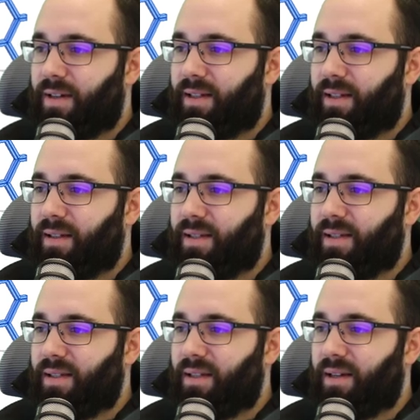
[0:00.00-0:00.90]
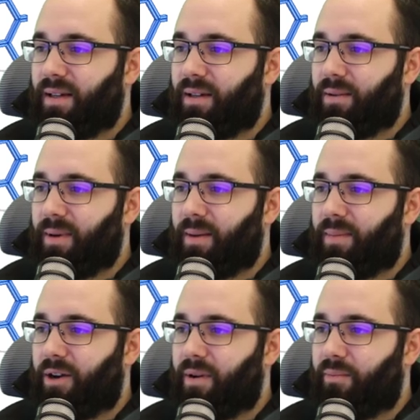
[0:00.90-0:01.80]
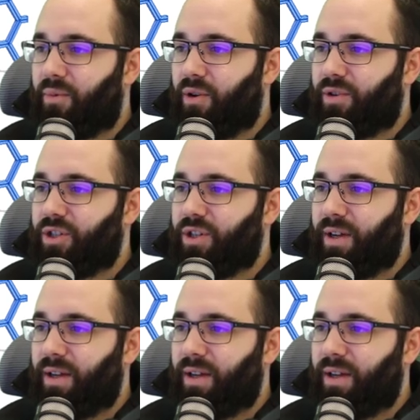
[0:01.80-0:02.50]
I think this is the, the way better approach,